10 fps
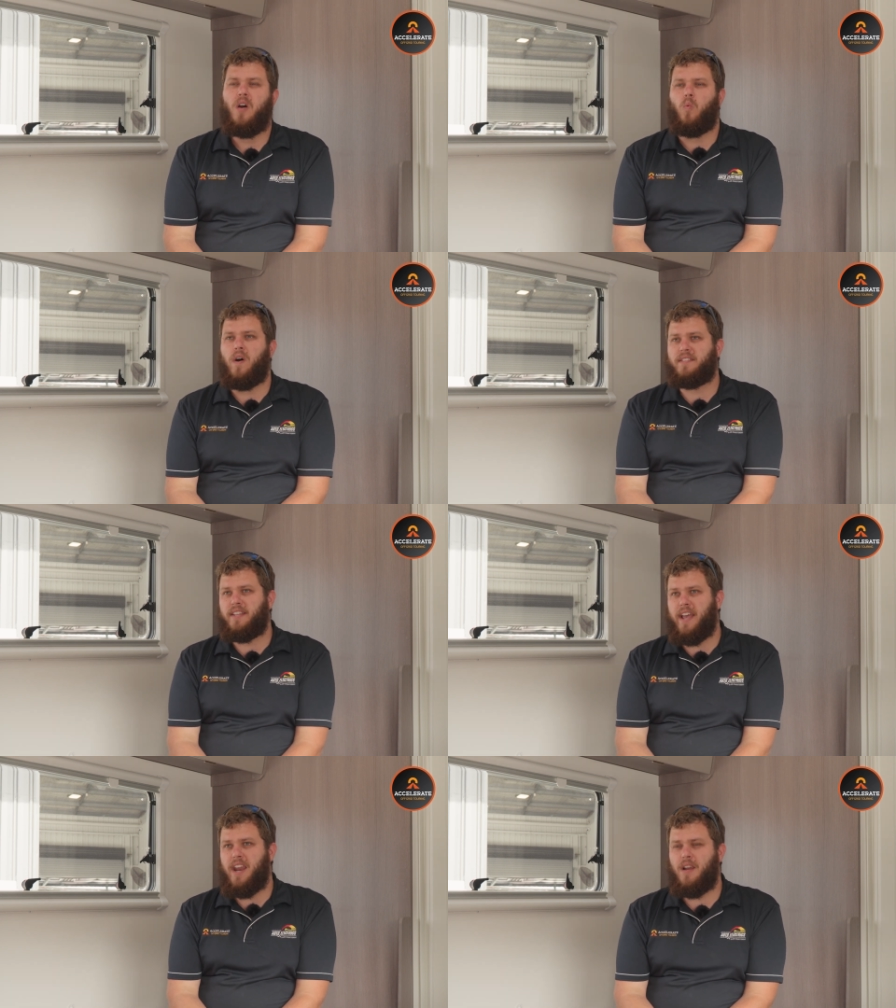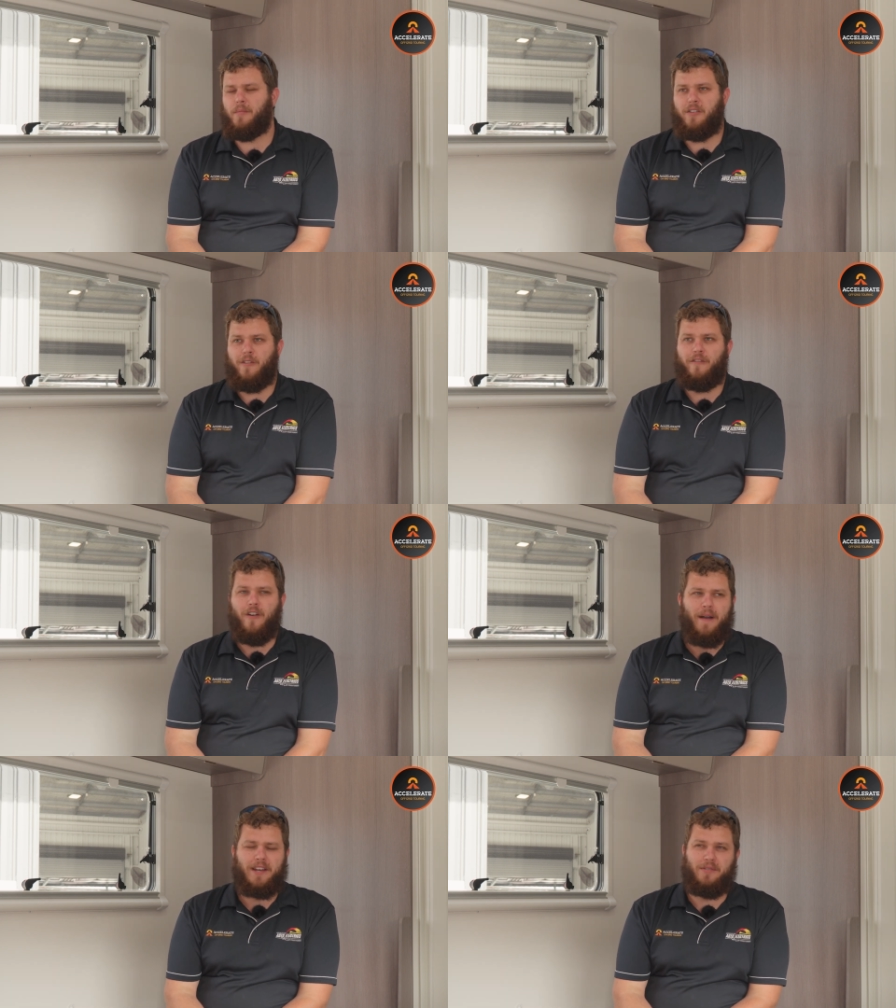Once again, I'm going to
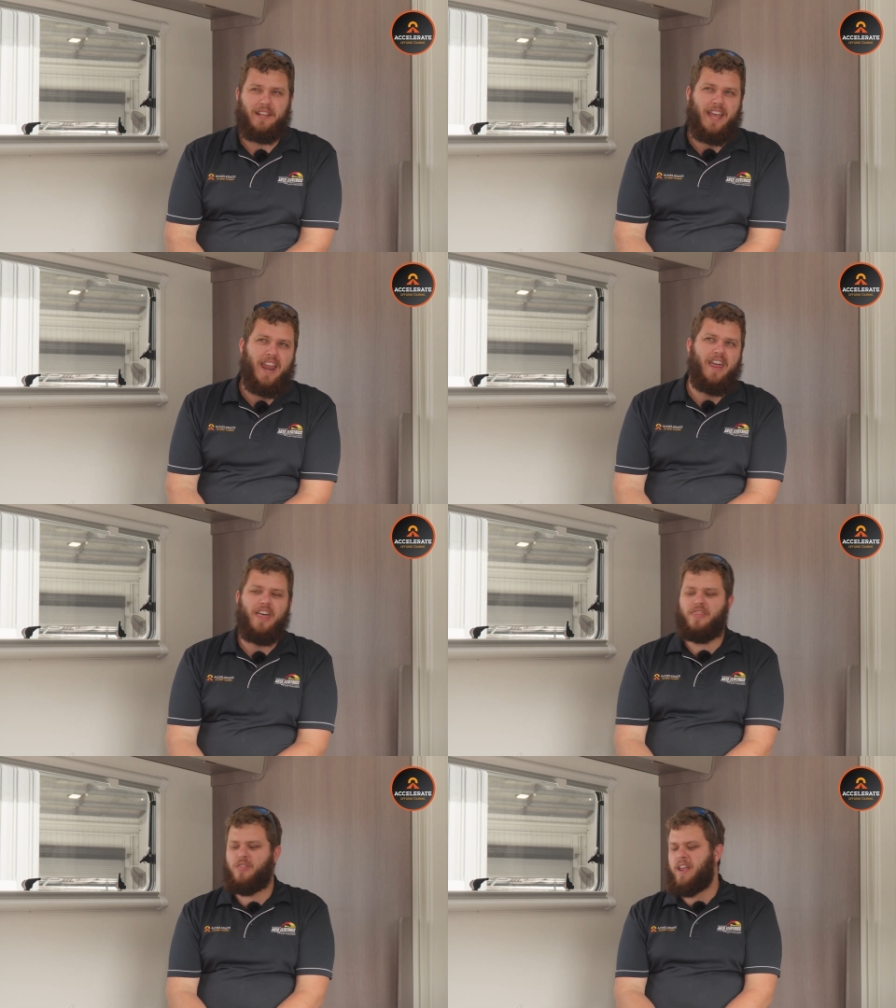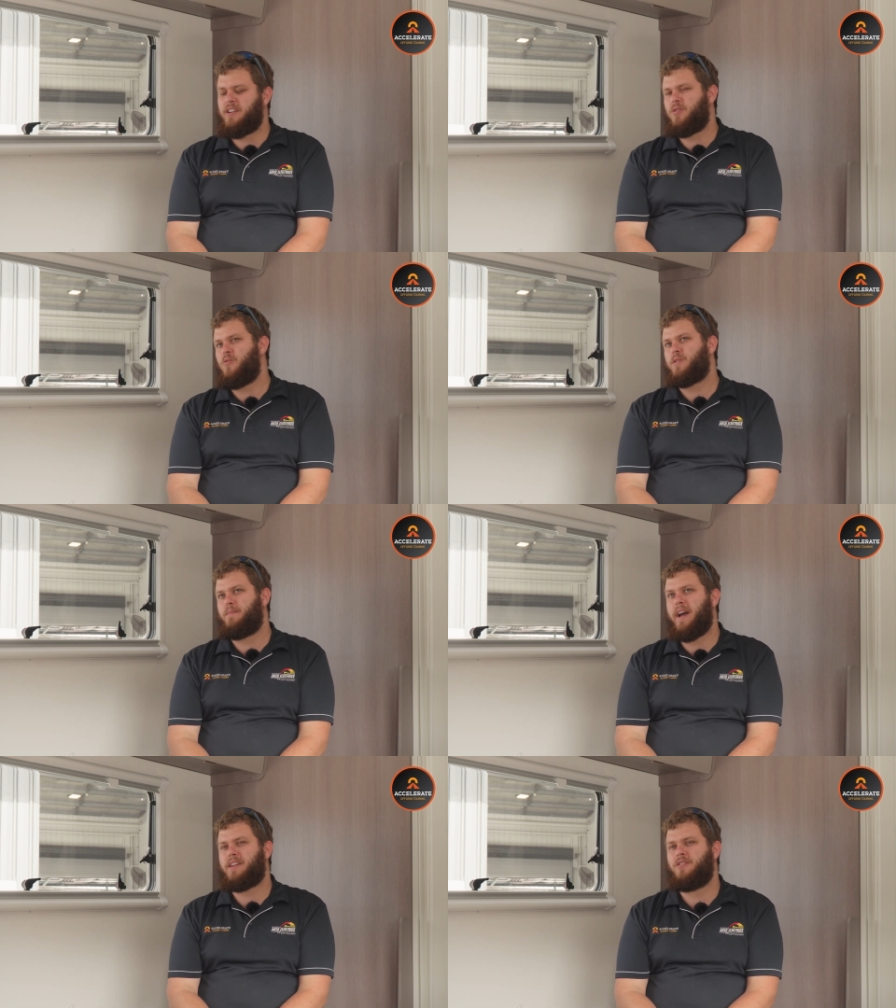refer back to it again. It talks
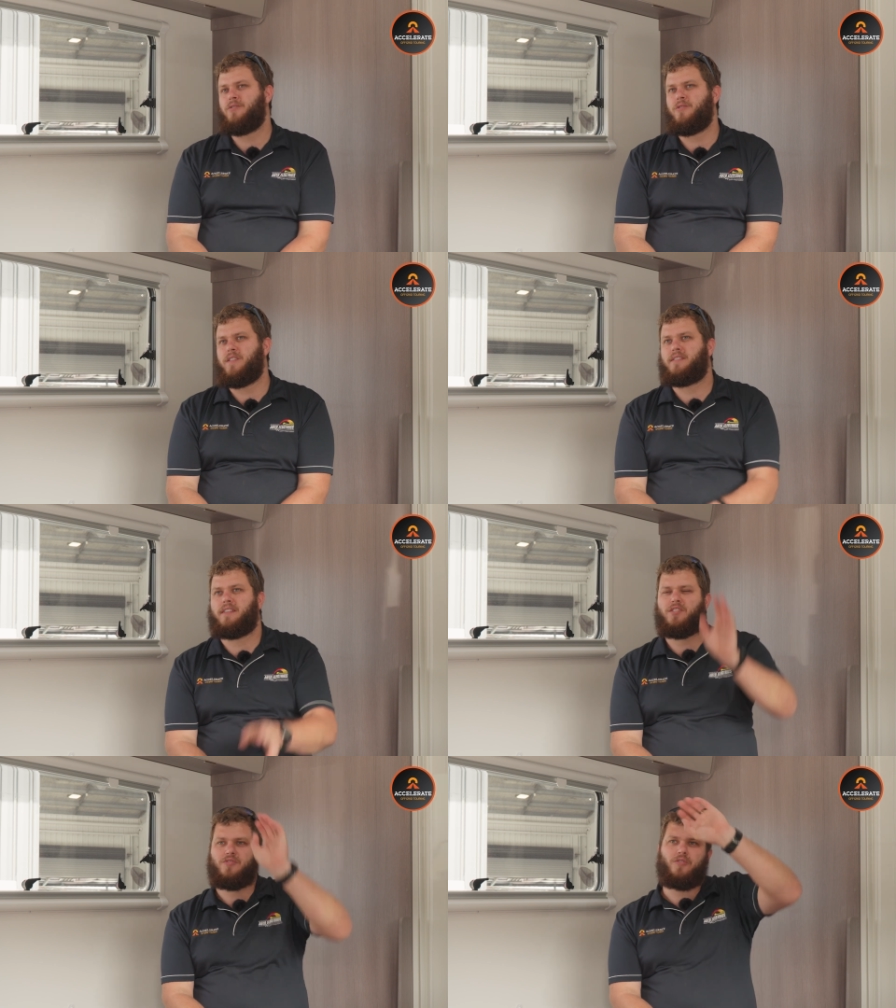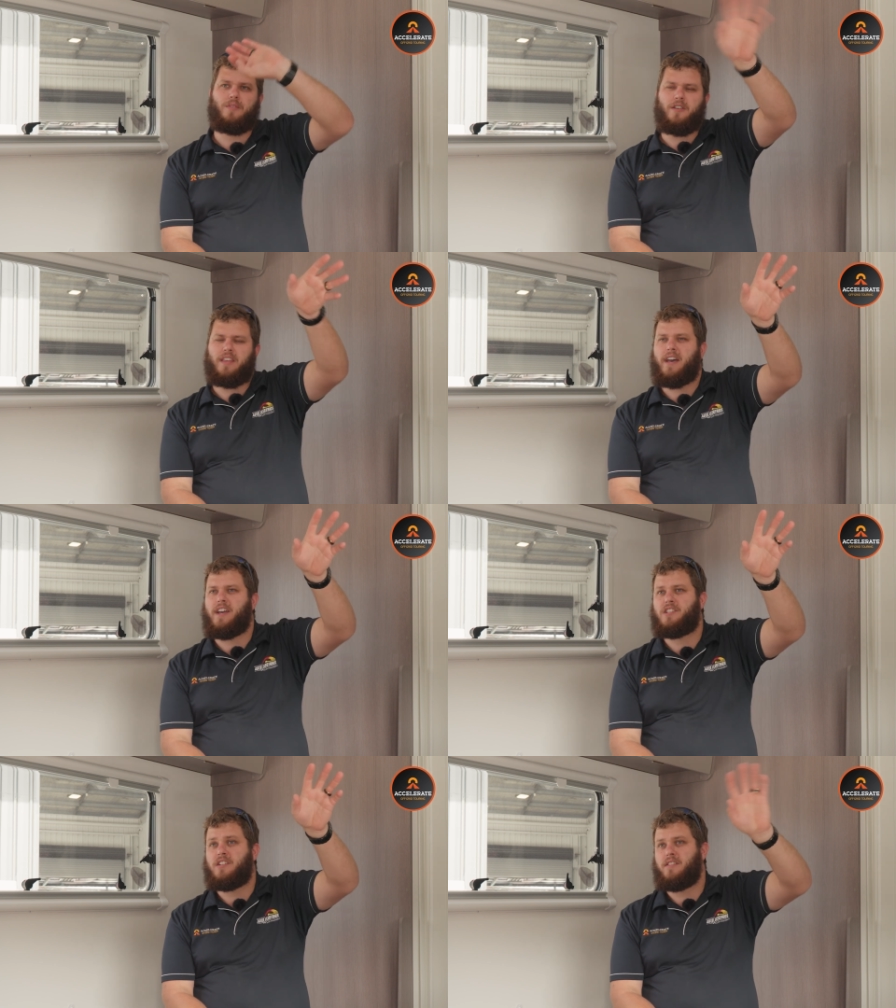back to the central
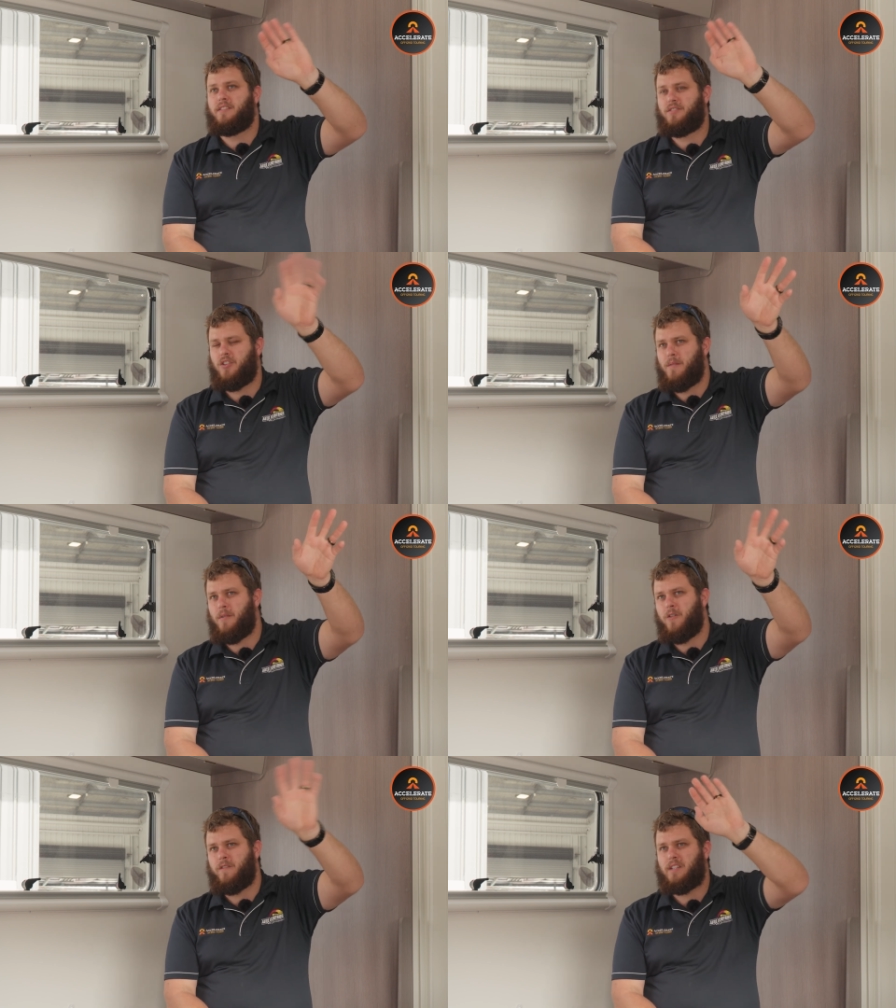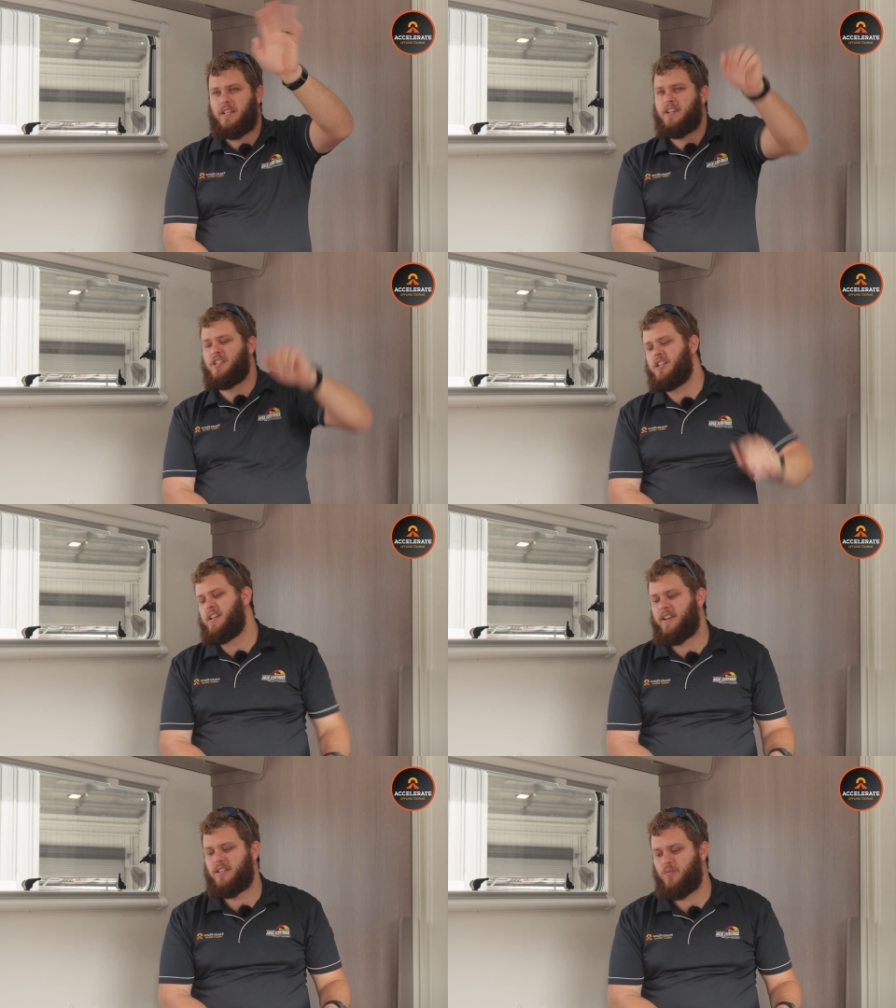communication, the Cerbo and the Touch
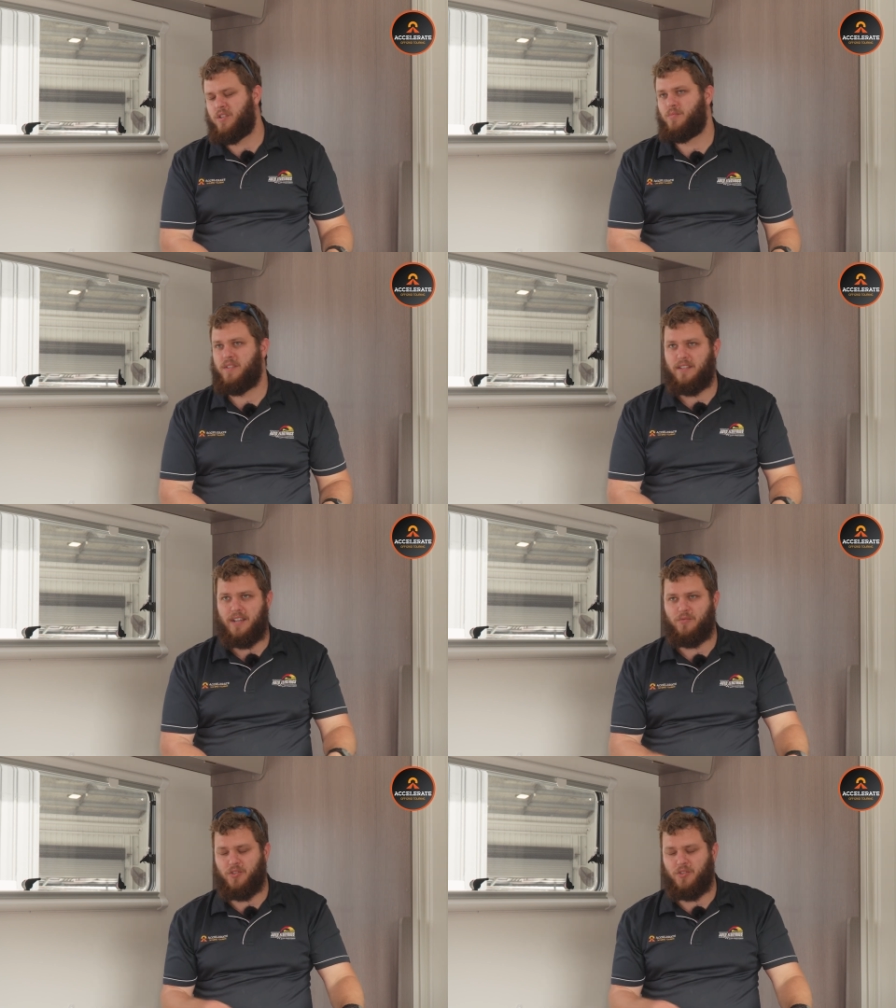GX, which once again we'll